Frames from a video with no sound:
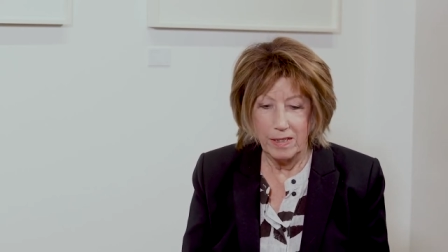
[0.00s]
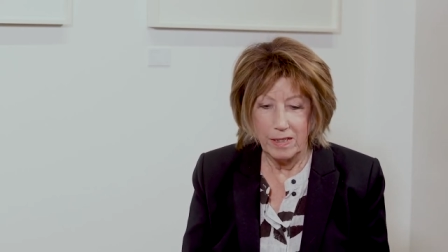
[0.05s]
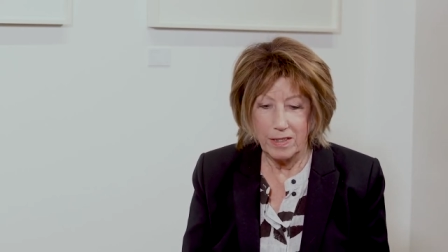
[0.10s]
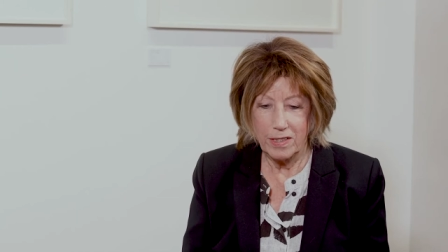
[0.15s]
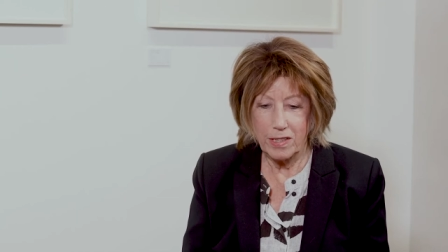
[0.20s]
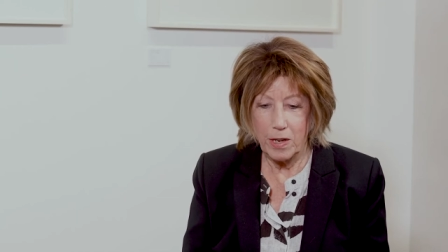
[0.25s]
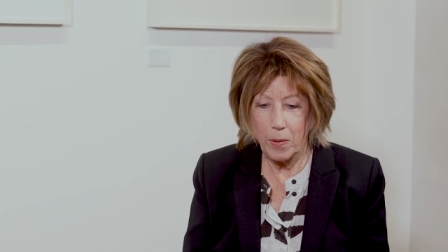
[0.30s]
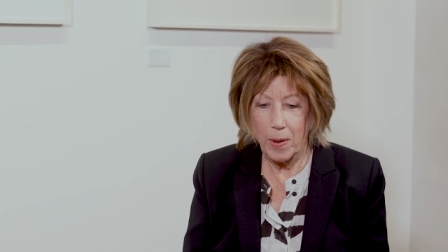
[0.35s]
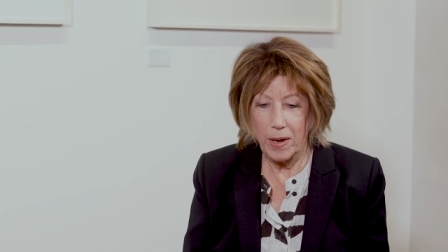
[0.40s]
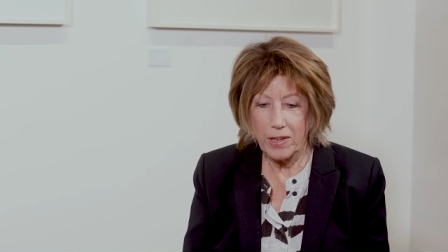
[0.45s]

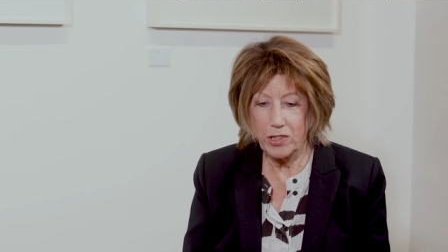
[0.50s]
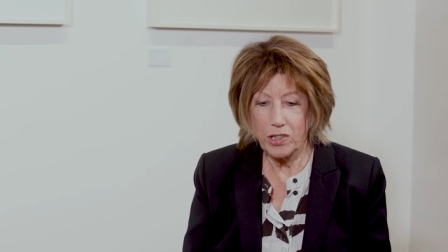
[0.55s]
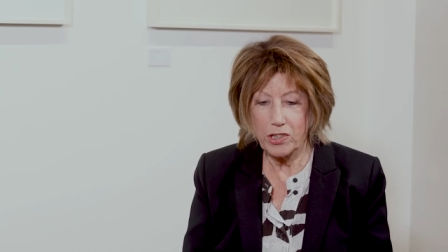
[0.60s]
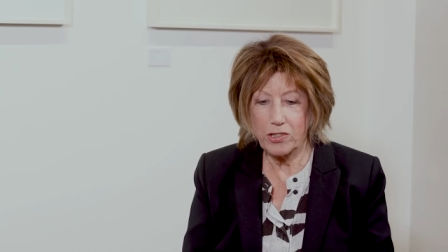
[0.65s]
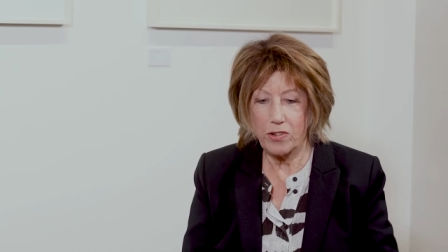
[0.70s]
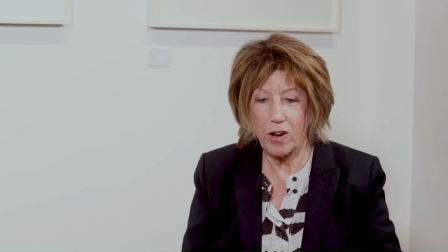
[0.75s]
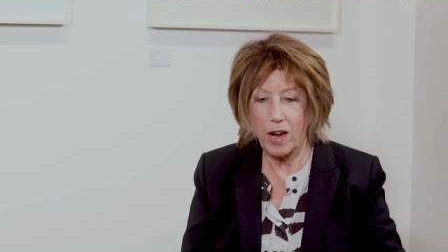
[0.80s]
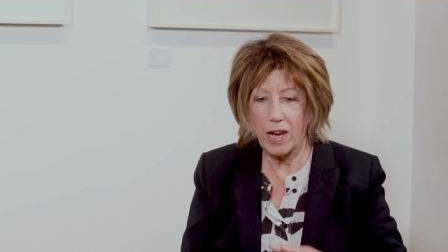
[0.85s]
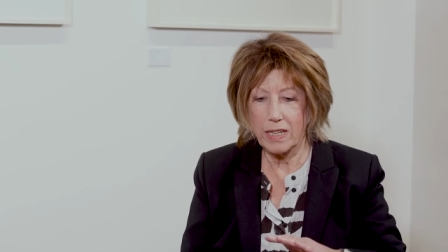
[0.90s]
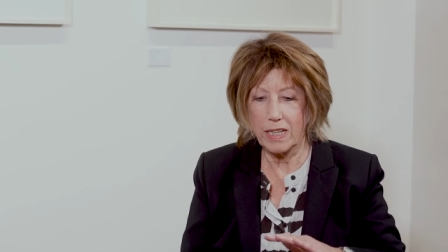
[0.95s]
so I
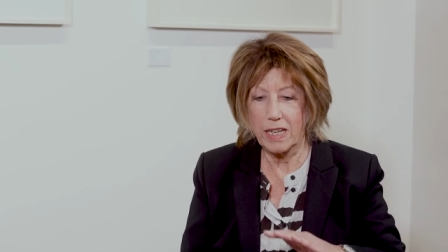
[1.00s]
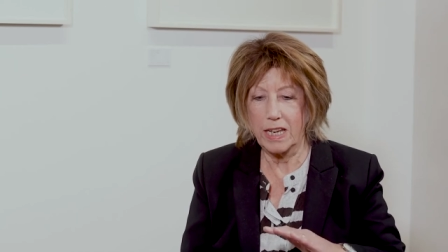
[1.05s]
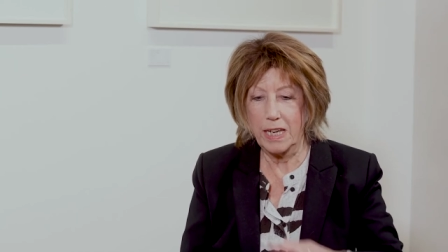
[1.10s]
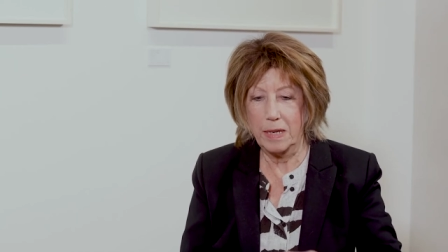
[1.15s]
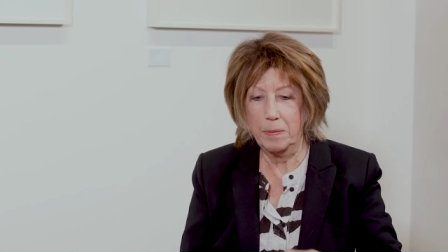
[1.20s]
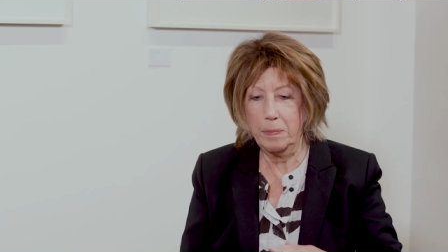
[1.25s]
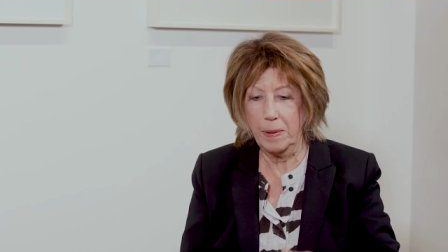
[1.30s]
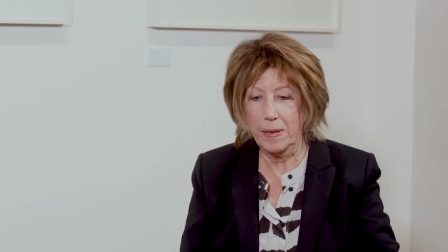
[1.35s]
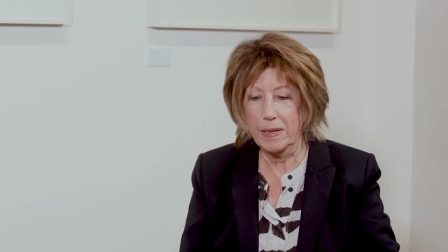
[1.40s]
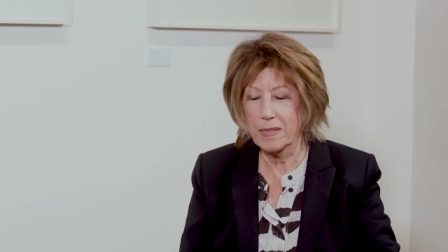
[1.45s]
just tried to
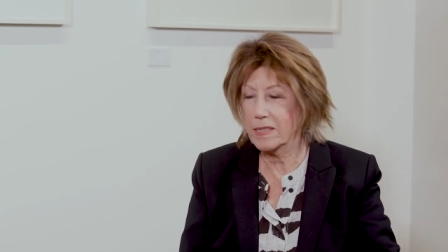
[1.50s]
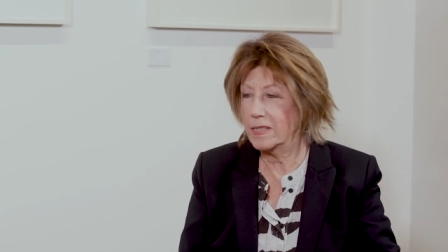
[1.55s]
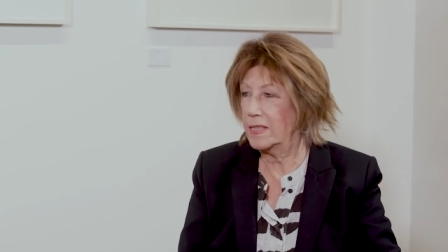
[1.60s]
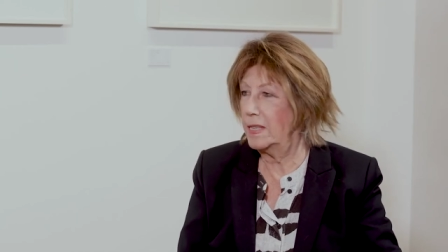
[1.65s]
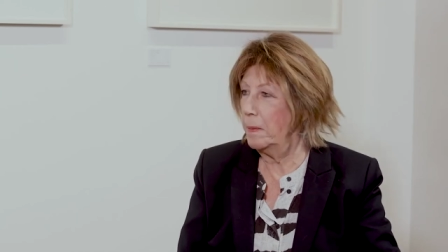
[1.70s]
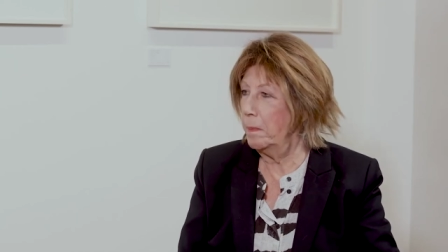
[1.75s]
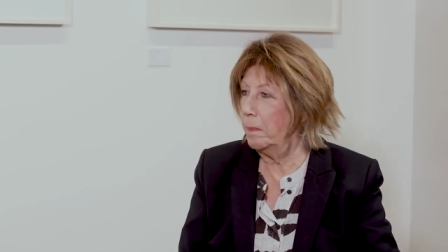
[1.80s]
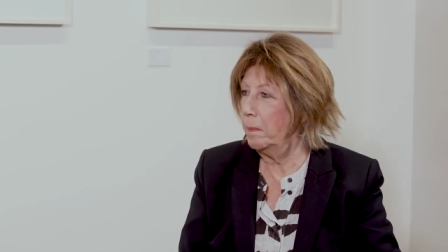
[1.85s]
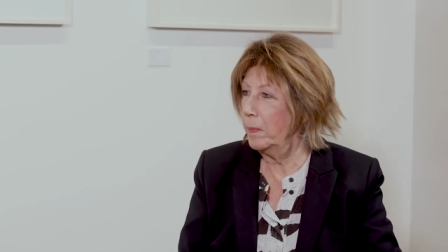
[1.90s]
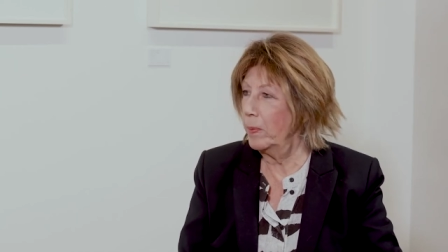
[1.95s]
keep it as
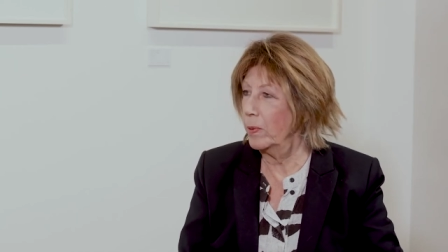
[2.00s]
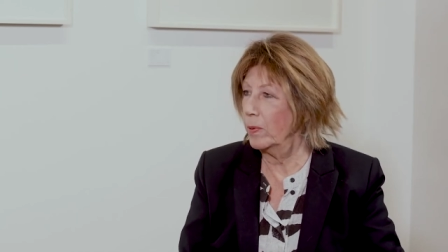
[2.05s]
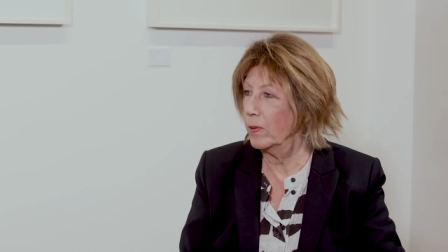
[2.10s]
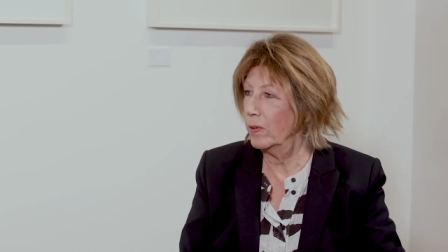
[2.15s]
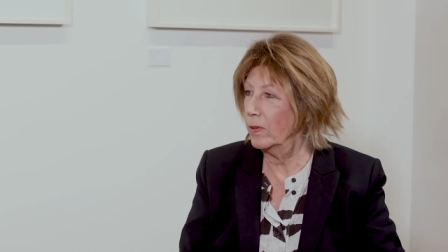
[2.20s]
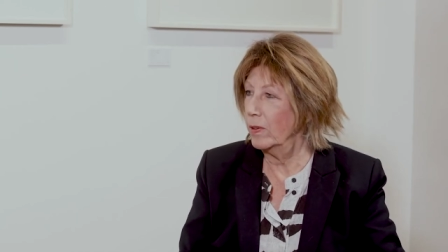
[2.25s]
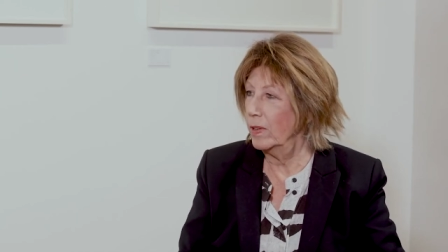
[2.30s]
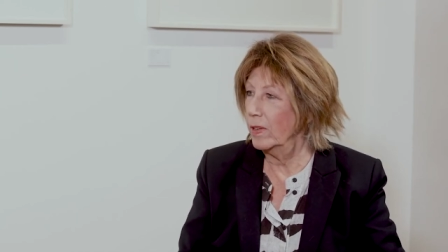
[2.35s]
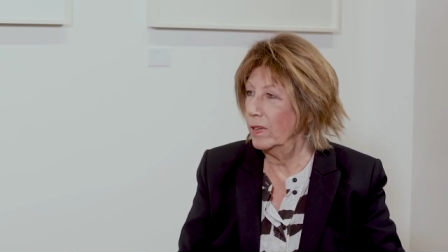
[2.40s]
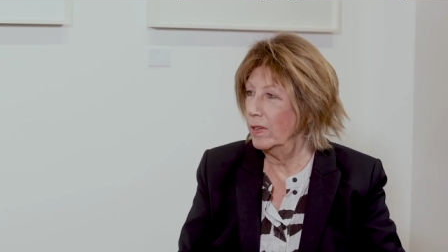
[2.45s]

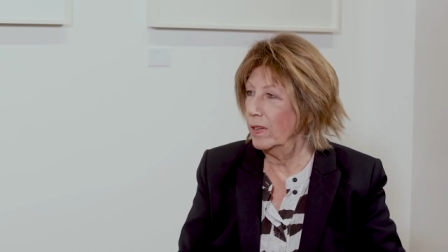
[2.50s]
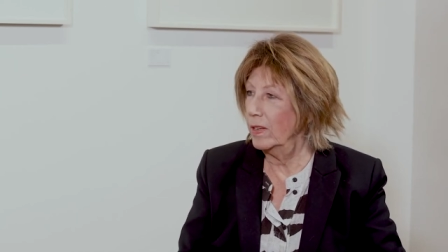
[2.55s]
simple